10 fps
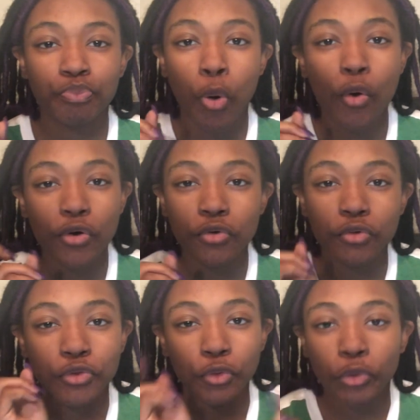
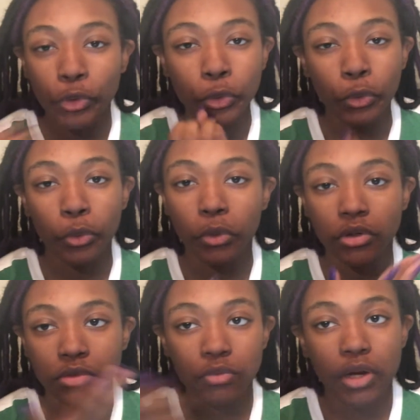portaled through
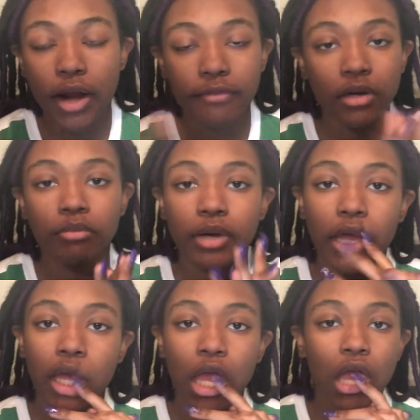or whatever,
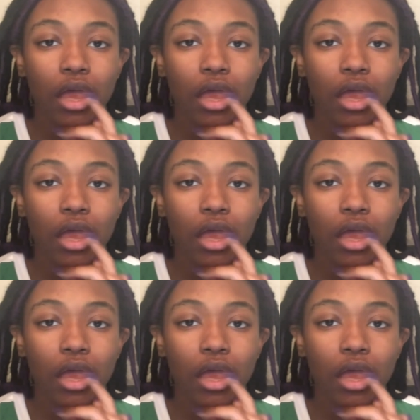but